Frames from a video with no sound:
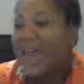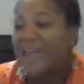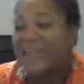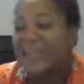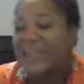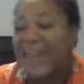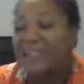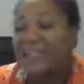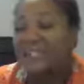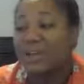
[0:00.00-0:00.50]

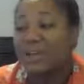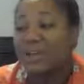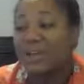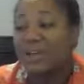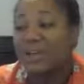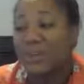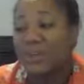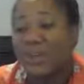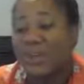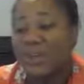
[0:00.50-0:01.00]
and that's
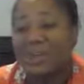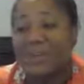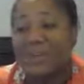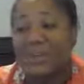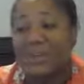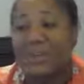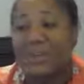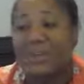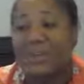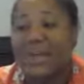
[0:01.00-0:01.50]
also what it
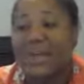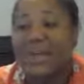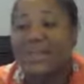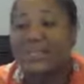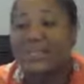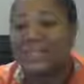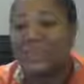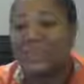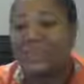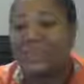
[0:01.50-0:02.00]
feels like
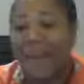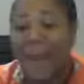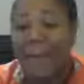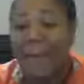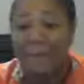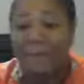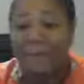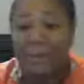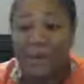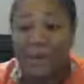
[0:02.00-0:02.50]
is the
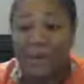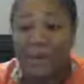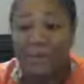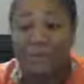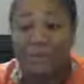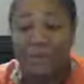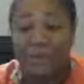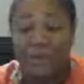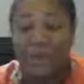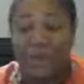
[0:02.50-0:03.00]
wrapper that
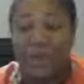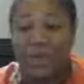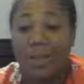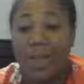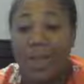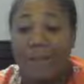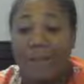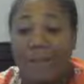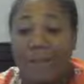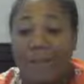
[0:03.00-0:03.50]
goes on your
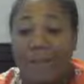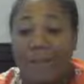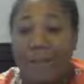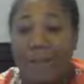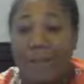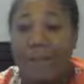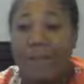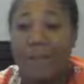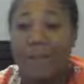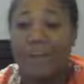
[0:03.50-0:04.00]

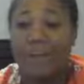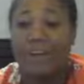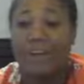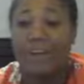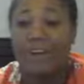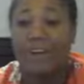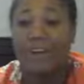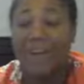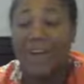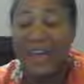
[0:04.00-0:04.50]
lollipop or on
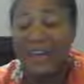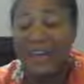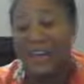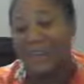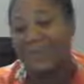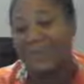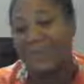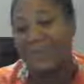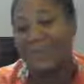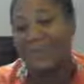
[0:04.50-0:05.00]
your
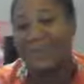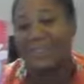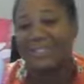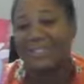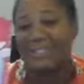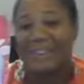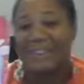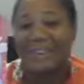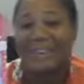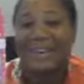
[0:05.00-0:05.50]
candy
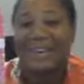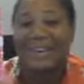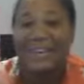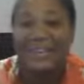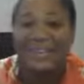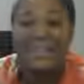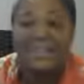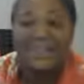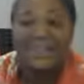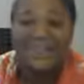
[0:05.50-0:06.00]
bars.
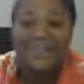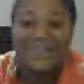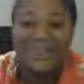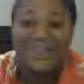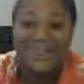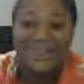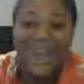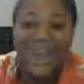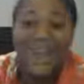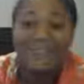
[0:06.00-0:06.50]

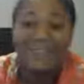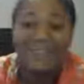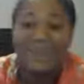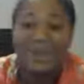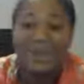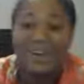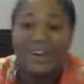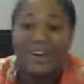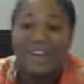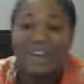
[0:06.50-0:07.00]
So that's
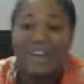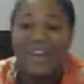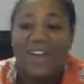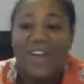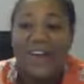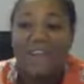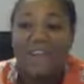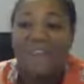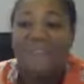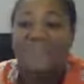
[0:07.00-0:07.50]
what our
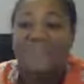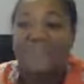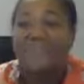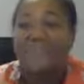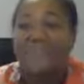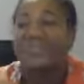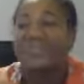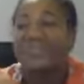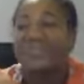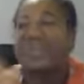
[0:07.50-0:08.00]
flower
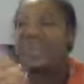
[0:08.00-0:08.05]
feels